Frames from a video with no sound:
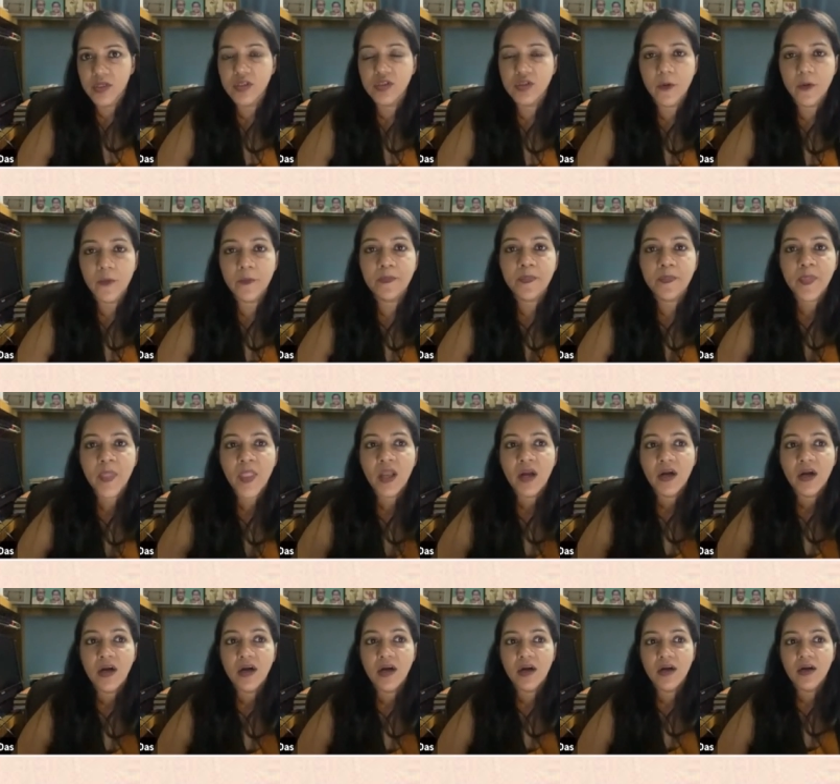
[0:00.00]
So
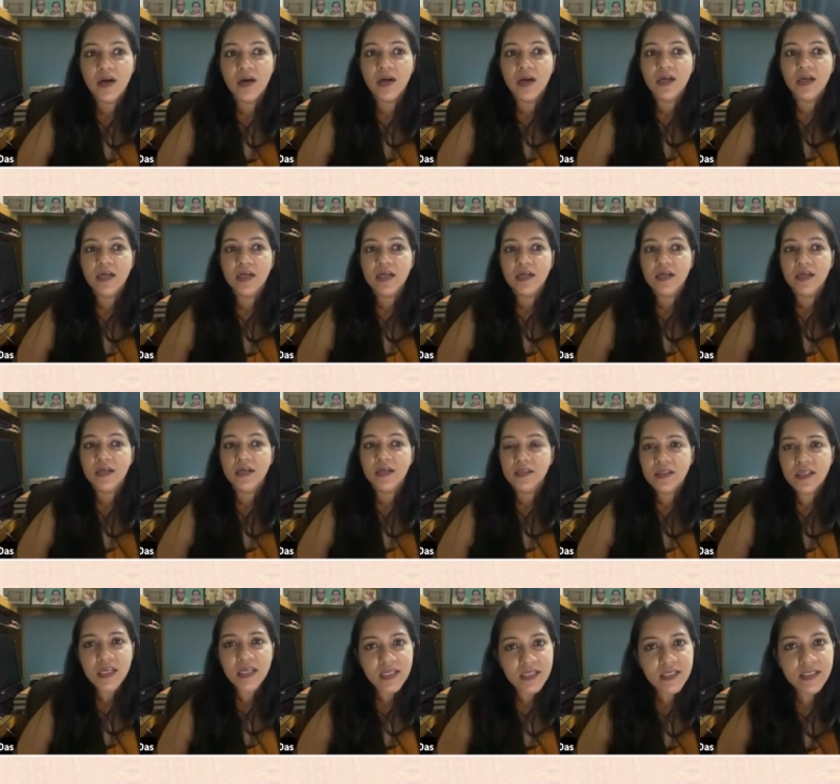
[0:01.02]
uh,
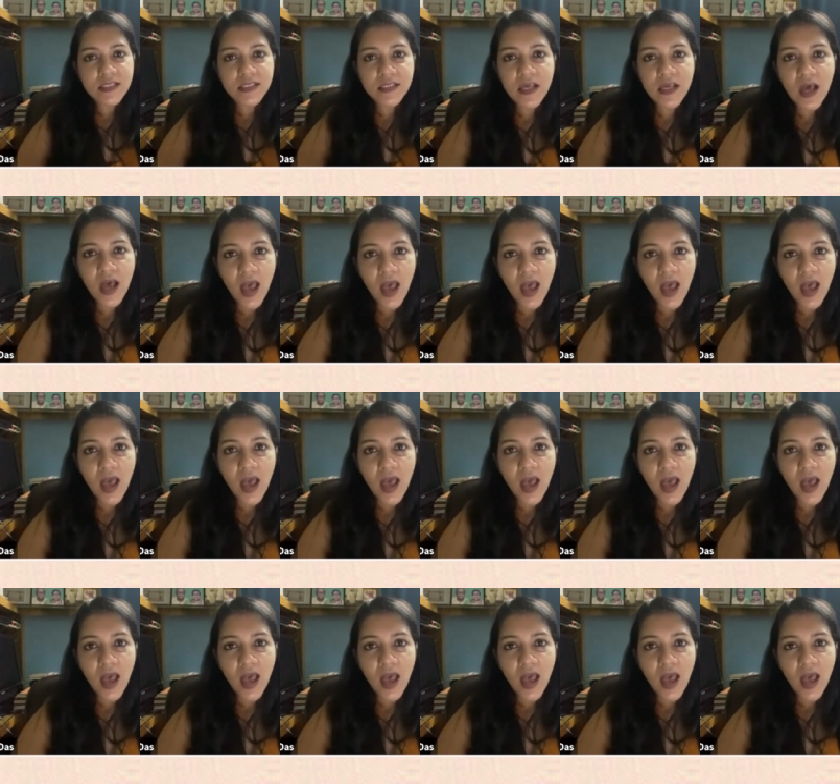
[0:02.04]
this